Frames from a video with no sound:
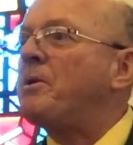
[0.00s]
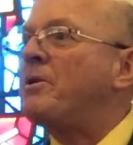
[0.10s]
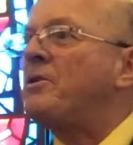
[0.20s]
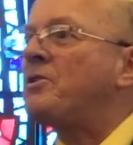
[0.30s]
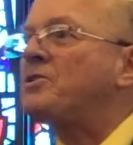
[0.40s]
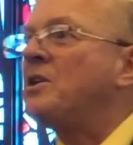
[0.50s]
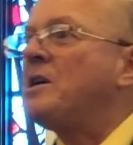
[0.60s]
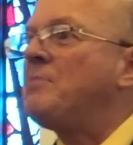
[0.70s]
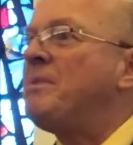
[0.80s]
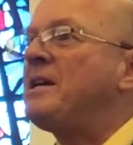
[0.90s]
herders
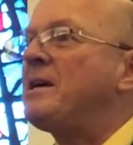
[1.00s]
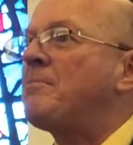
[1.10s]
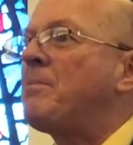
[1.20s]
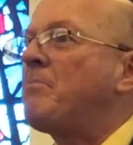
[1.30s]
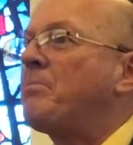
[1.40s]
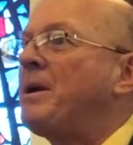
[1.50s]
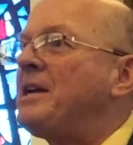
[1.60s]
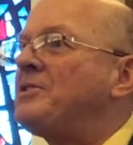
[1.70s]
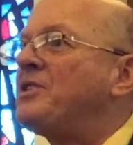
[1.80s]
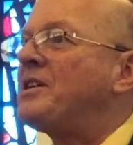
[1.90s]
began
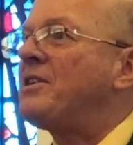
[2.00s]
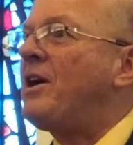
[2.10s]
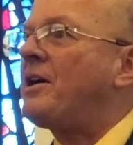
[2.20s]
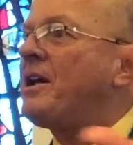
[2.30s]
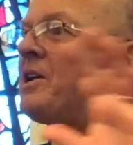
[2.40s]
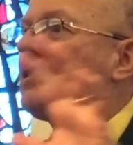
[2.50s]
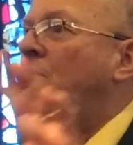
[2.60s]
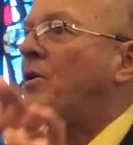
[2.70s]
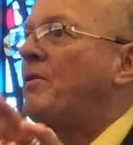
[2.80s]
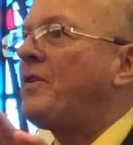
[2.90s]
praising God and
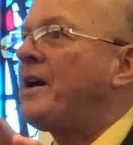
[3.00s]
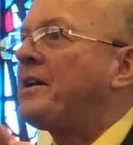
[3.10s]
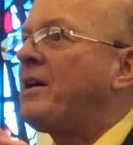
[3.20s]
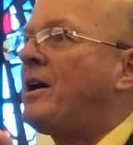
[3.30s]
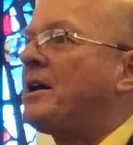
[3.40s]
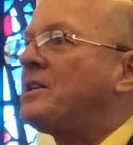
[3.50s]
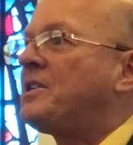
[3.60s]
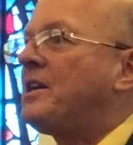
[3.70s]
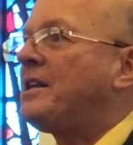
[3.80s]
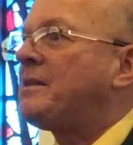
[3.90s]
glorifying God and
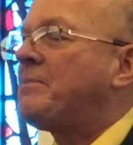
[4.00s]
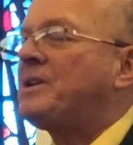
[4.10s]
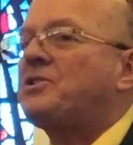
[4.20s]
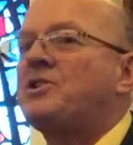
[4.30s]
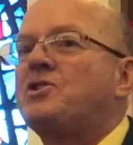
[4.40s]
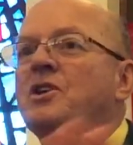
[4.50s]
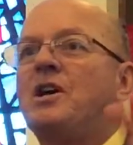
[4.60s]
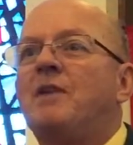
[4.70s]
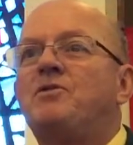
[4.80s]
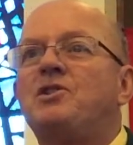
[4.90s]
telling the message
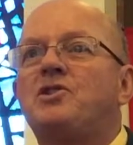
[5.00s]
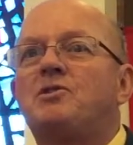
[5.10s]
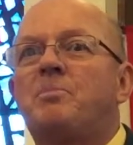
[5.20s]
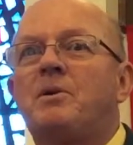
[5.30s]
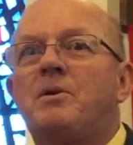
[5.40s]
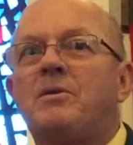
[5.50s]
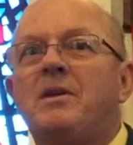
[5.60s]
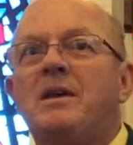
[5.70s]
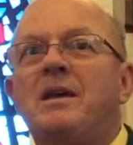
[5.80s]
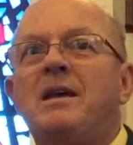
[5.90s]
of Jesus'
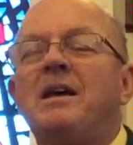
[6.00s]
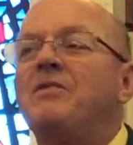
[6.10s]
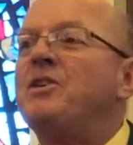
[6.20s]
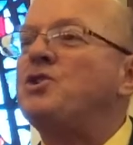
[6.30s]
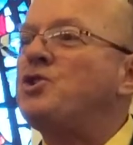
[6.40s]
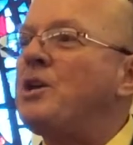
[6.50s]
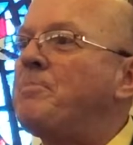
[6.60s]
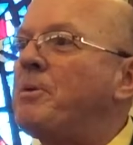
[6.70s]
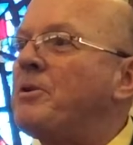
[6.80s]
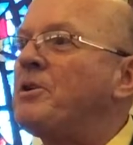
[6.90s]
birth, the
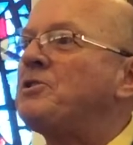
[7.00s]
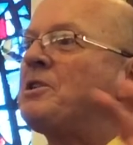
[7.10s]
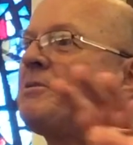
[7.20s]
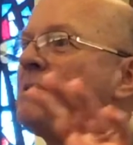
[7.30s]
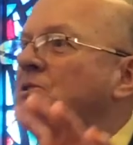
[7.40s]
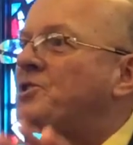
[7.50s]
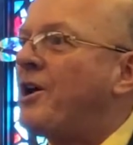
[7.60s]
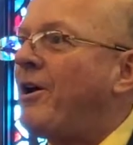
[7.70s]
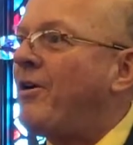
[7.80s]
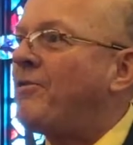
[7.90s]
sheep herders
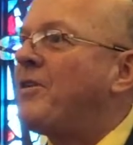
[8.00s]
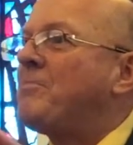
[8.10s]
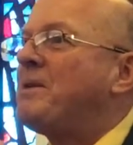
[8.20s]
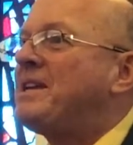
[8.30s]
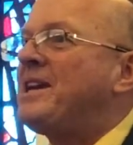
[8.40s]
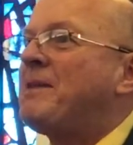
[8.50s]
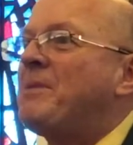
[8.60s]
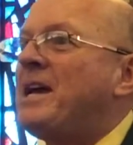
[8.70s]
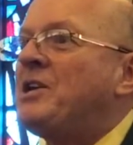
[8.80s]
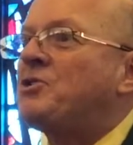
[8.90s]
themselves
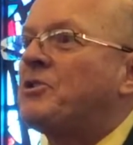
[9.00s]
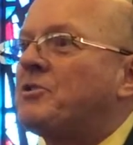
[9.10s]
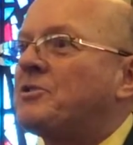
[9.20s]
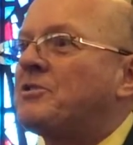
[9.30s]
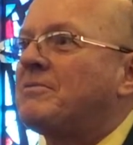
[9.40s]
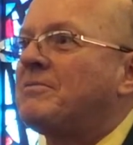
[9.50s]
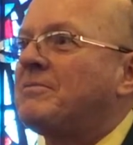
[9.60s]
became angels.